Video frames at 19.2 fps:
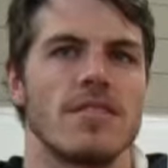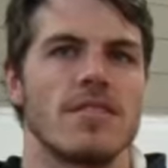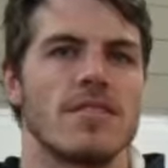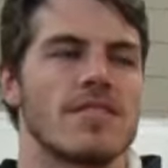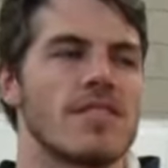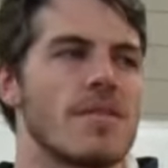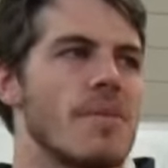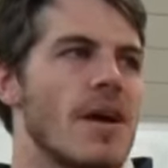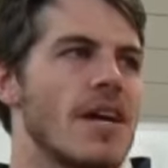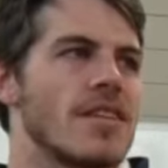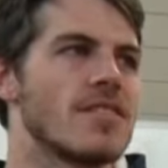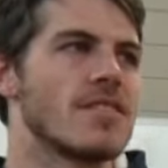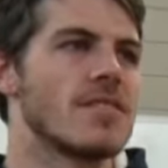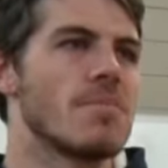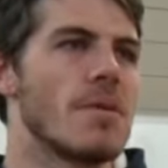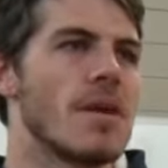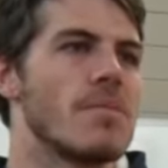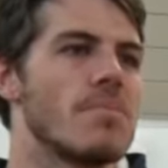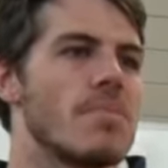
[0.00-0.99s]
So, Mason,
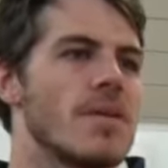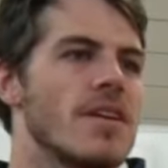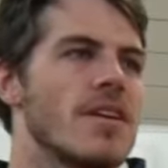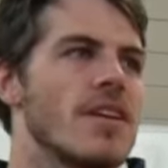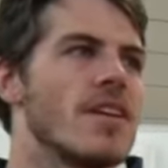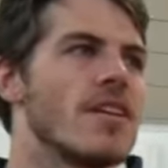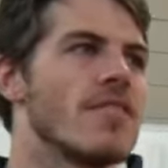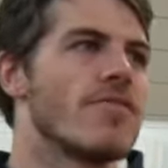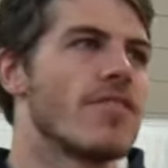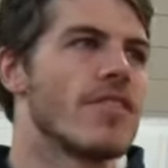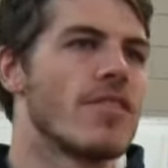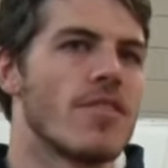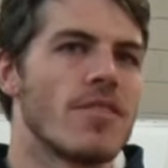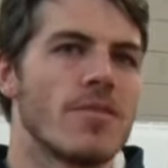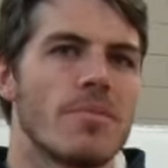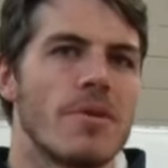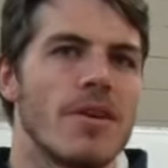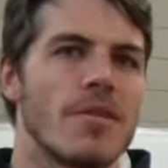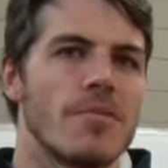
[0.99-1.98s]
it's been a big year for
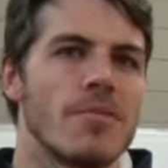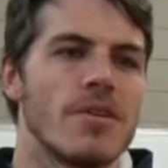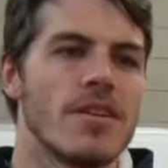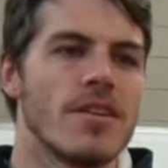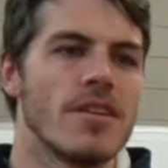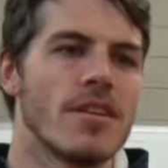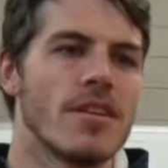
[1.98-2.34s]
North Melbourne.